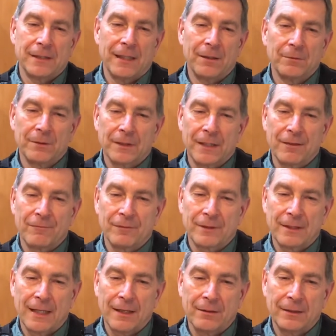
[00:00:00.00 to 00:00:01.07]
I own the Guilford
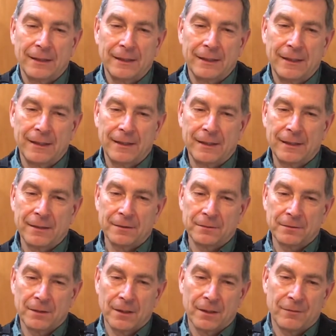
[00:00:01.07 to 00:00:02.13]
County area
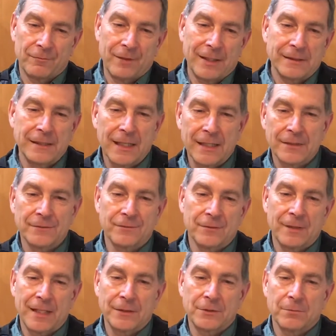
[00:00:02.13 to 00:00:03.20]
franchise for
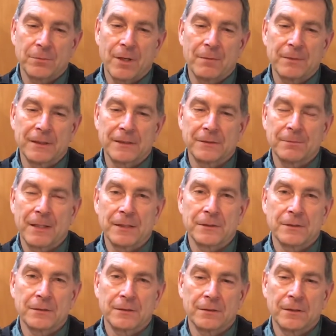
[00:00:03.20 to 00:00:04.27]
National Property
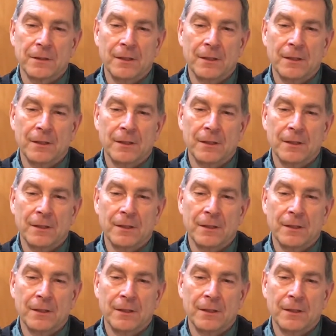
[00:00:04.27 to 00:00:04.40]
Inspections.